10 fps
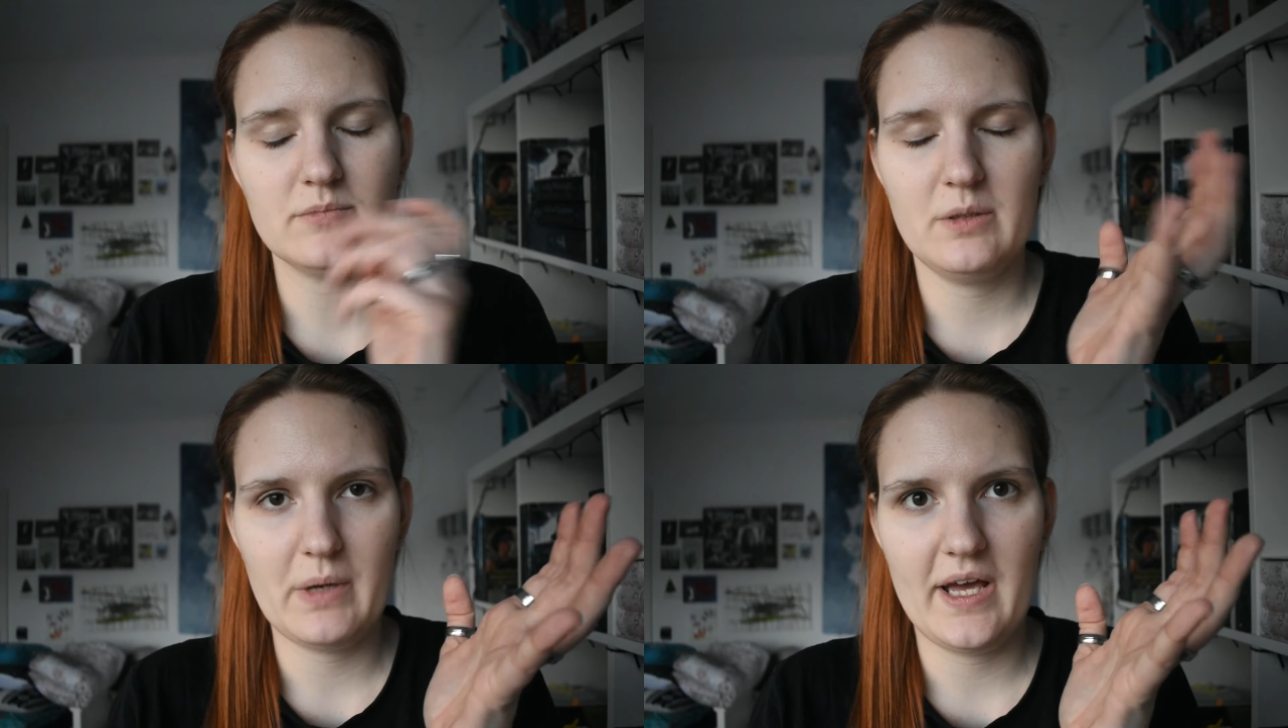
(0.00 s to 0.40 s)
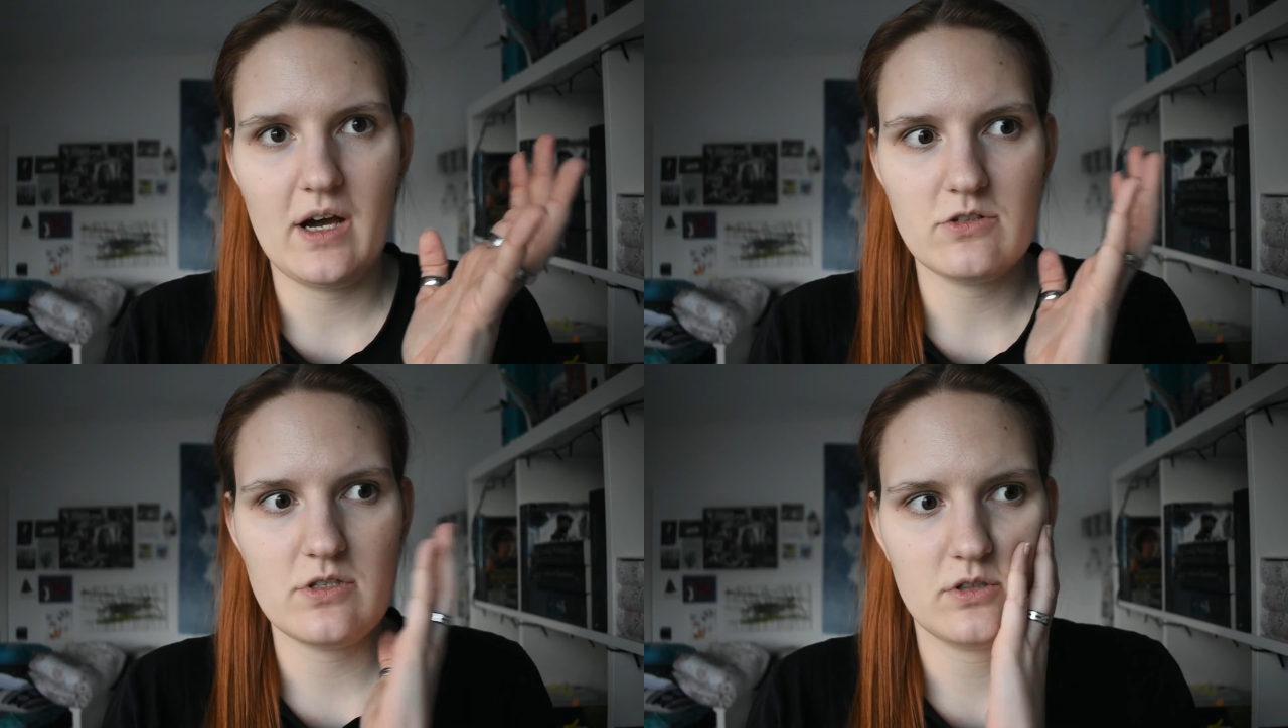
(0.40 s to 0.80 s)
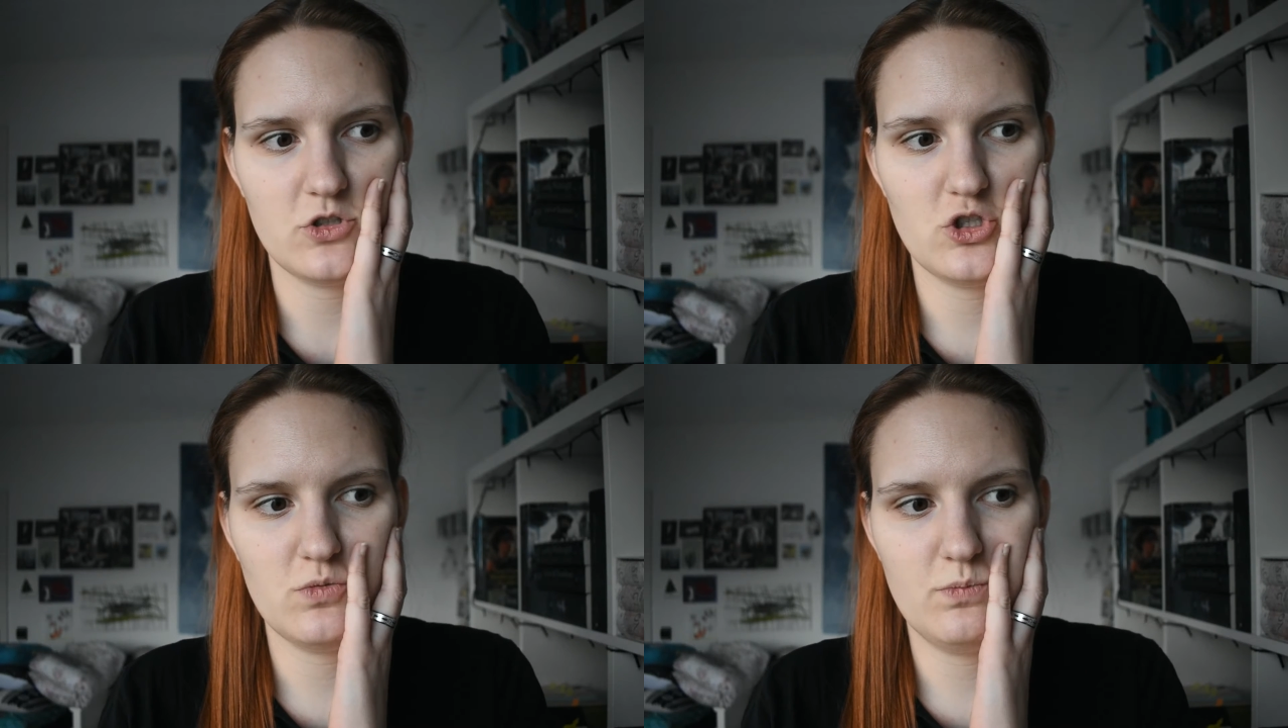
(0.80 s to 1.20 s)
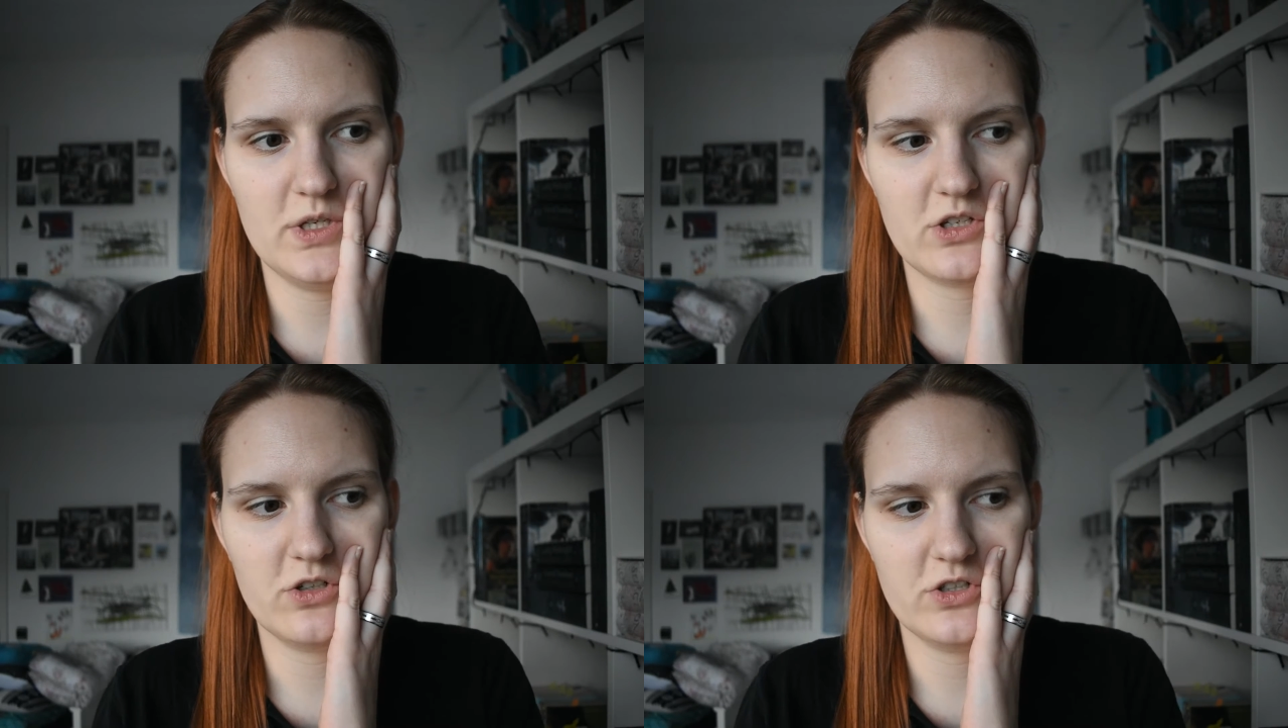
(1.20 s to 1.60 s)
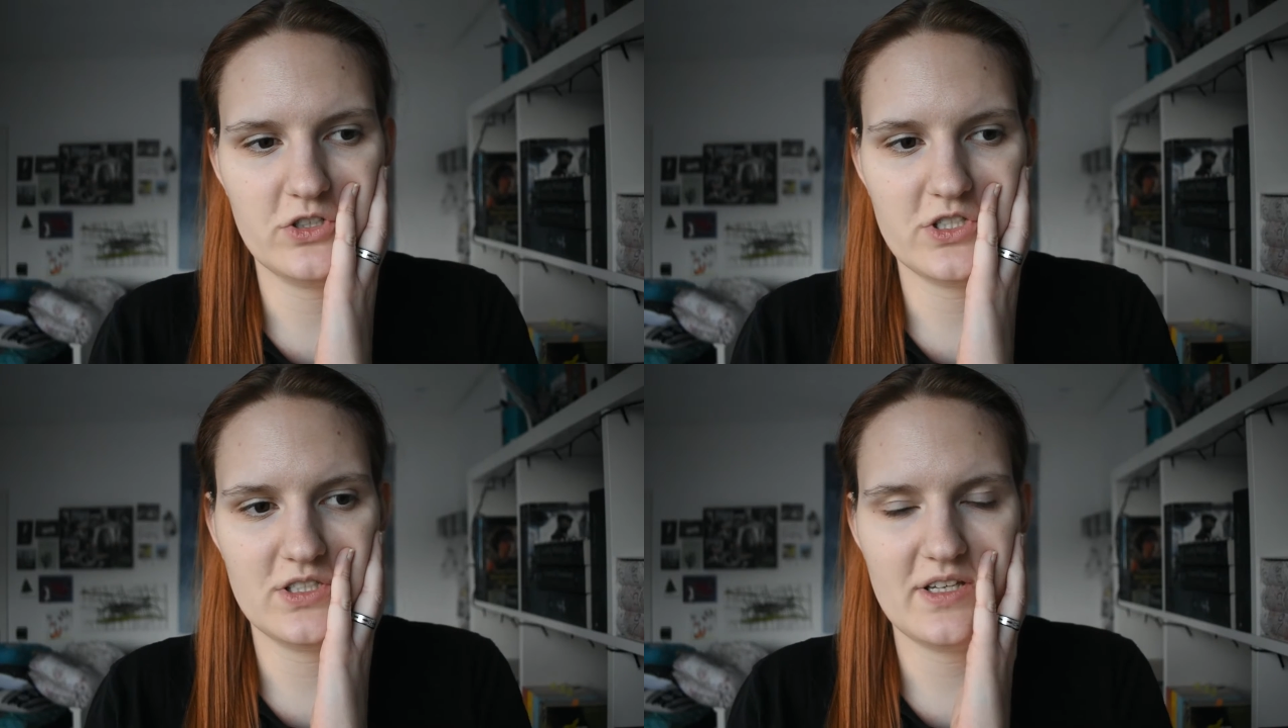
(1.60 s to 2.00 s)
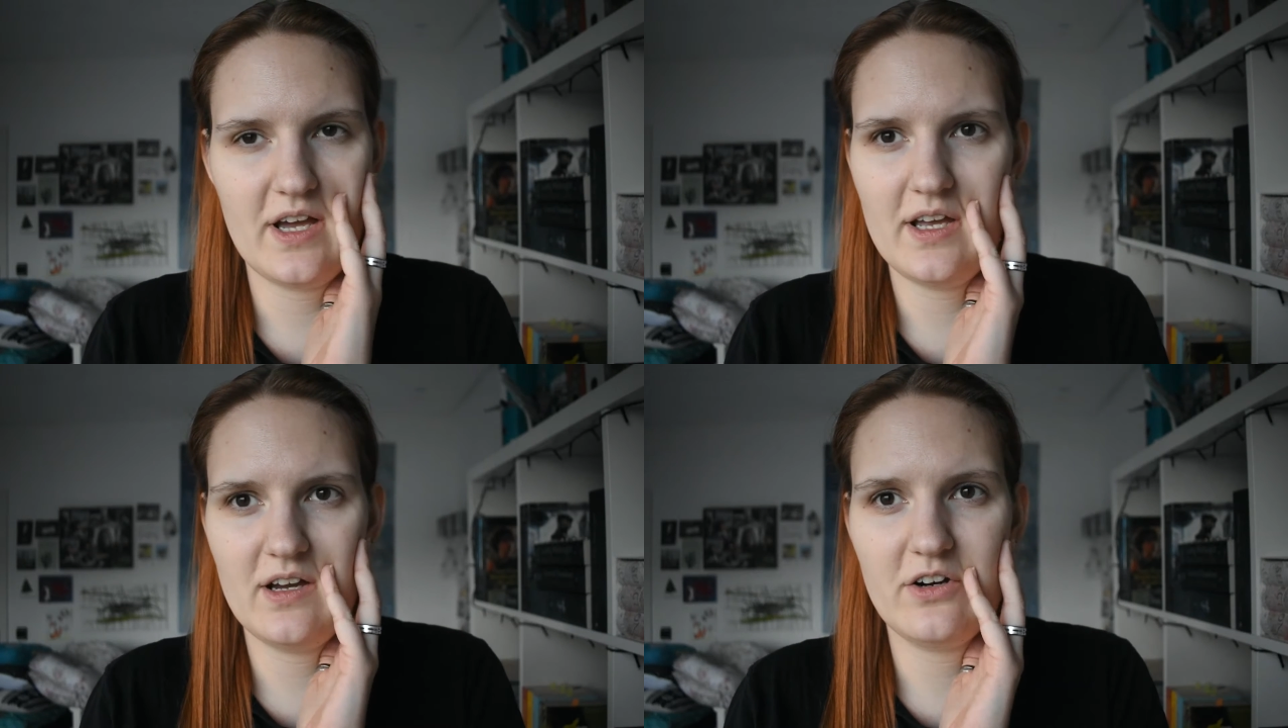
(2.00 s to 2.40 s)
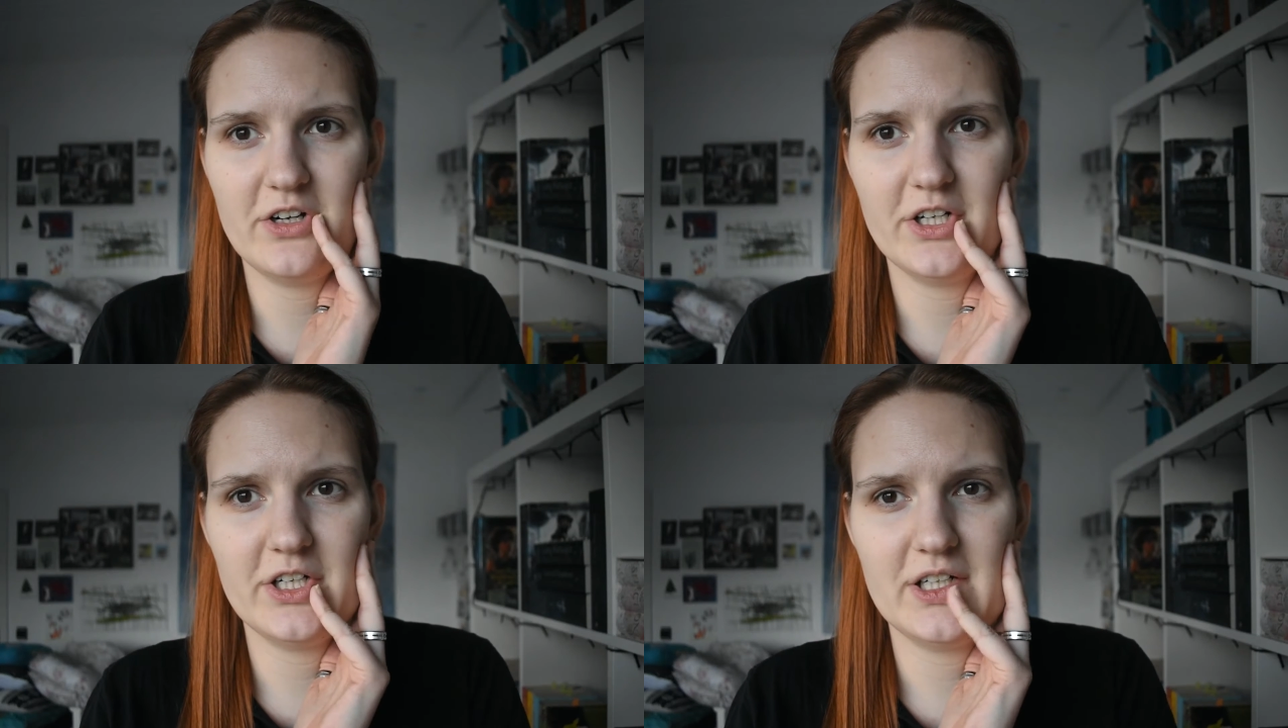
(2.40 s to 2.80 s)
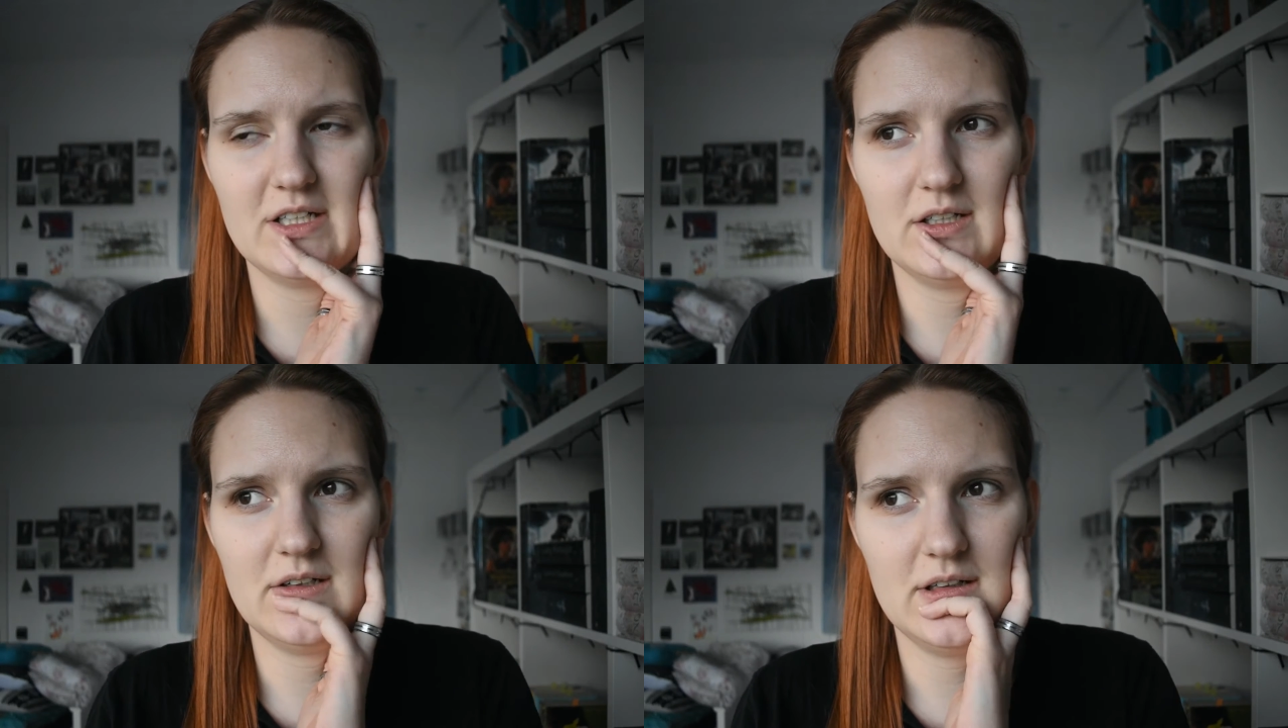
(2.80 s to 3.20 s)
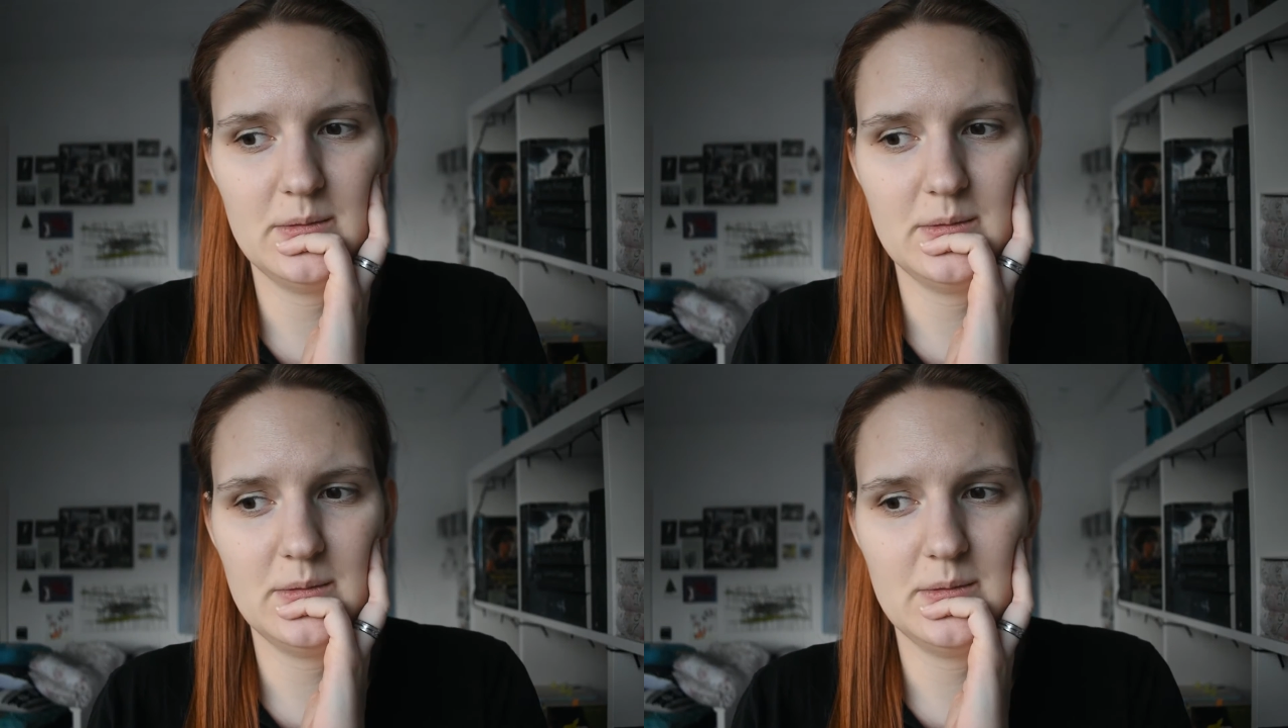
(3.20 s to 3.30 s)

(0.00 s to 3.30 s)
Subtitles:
in my house, because they are